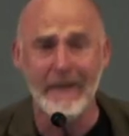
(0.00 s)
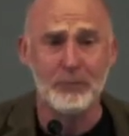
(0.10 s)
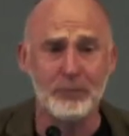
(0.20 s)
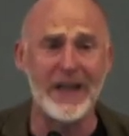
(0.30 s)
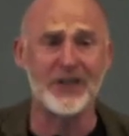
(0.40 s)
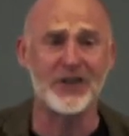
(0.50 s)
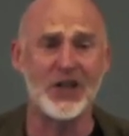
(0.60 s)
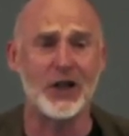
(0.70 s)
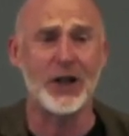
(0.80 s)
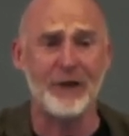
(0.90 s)

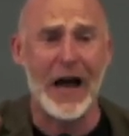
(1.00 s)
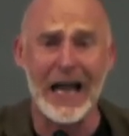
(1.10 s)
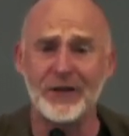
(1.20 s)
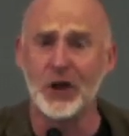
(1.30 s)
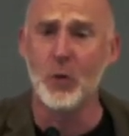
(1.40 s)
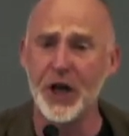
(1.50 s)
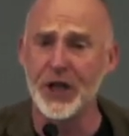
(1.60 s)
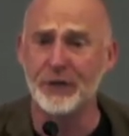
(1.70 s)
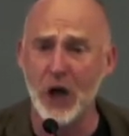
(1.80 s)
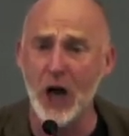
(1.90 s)
places that have had the Word
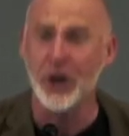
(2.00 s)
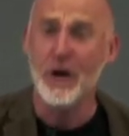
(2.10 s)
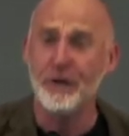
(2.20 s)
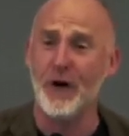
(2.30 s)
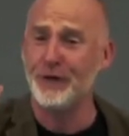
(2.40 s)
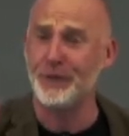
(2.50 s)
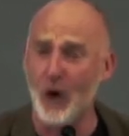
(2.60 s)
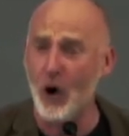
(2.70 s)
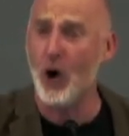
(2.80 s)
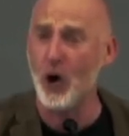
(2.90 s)
of God for
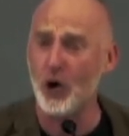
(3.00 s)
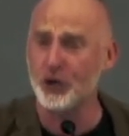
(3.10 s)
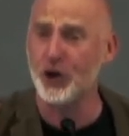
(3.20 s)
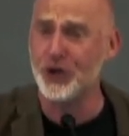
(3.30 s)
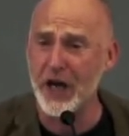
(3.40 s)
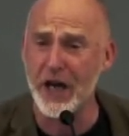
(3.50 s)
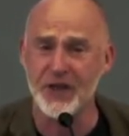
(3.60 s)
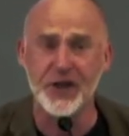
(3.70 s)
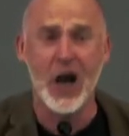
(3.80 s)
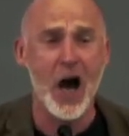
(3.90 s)
400
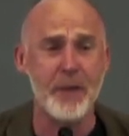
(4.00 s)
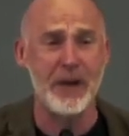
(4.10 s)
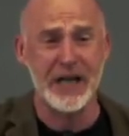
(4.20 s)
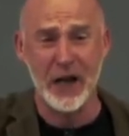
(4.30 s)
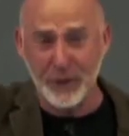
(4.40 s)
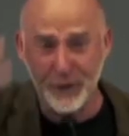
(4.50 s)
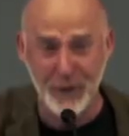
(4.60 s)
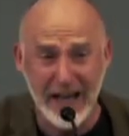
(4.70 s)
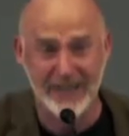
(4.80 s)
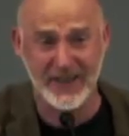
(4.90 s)
years are being
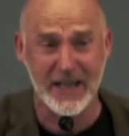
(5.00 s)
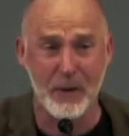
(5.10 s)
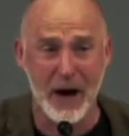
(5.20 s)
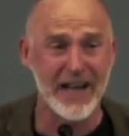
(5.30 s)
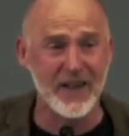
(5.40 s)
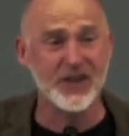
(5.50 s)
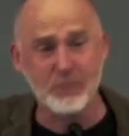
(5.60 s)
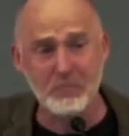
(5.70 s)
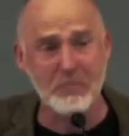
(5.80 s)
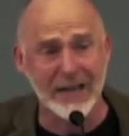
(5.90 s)
affected by this
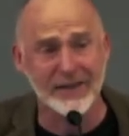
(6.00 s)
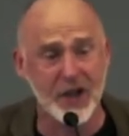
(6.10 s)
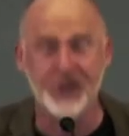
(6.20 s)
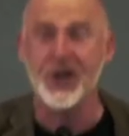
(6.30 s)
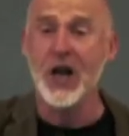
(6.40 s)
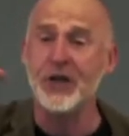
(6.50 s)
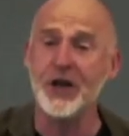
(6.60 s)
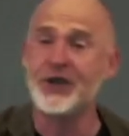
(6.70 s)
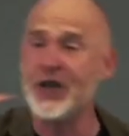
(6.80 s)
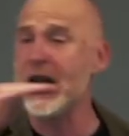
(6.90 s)
madness.
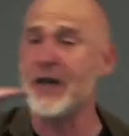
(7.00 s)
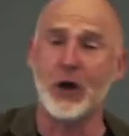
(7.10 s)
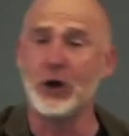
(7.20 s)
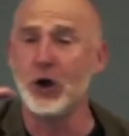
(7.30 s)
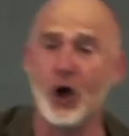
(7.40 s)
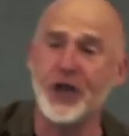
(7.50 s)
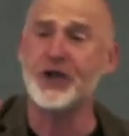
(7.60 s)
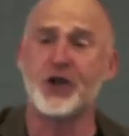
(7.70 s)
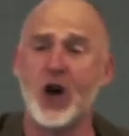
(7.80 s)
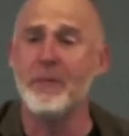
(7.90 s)
The day of the Lord
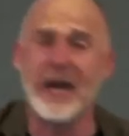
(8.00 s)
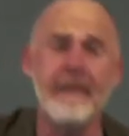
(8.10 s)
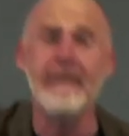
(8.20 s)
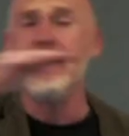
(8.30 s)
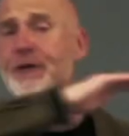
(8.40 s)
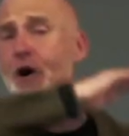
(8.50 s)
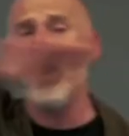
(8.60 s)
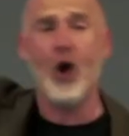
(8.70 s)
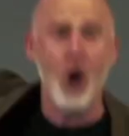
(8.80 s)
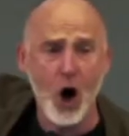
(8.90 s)
is coming for
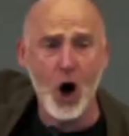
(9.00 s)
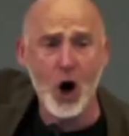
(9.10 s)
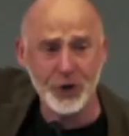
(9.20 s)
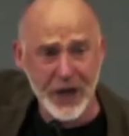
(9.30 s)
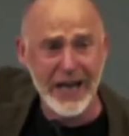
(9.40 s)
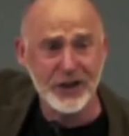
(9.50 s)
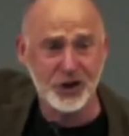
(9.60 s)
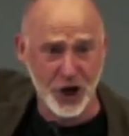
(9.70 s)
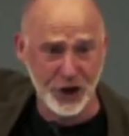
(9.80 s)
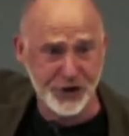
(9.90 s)
all
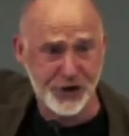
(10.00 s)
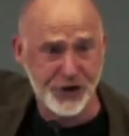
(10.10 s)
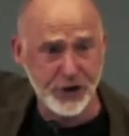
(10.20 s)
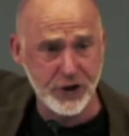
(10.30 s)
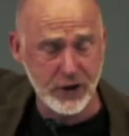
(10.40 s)
nations.